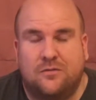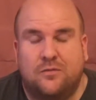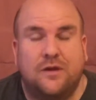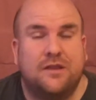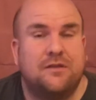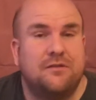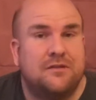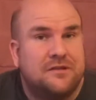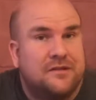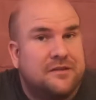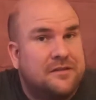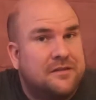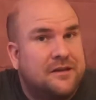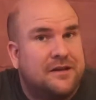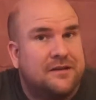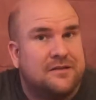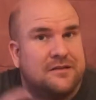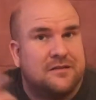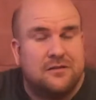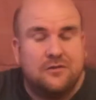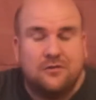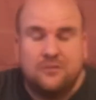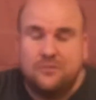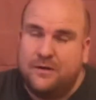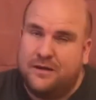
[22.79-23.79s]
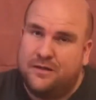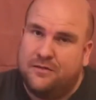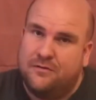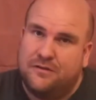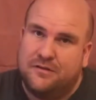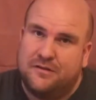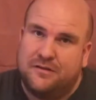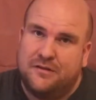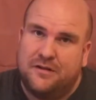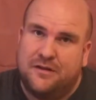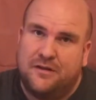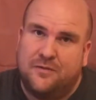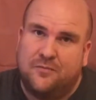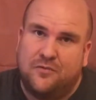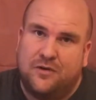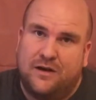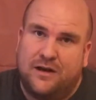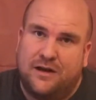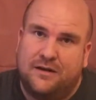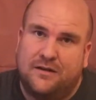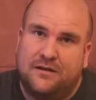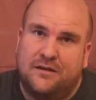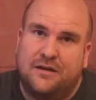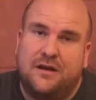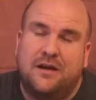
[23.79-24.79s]
Whether it's a Tesla or whether it's another
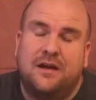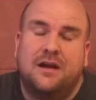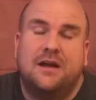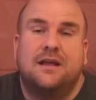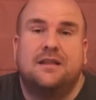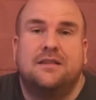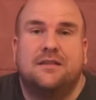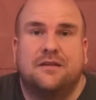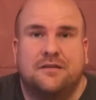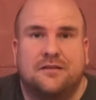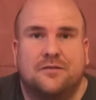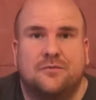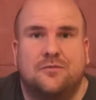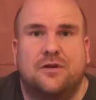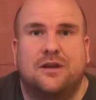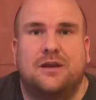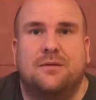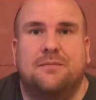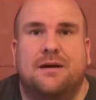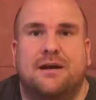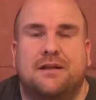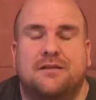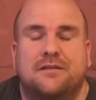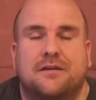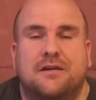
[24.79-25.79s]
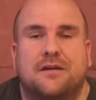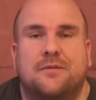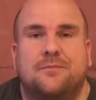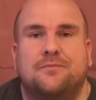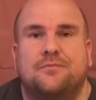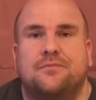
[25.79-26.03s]
brand, it doesn't really matter.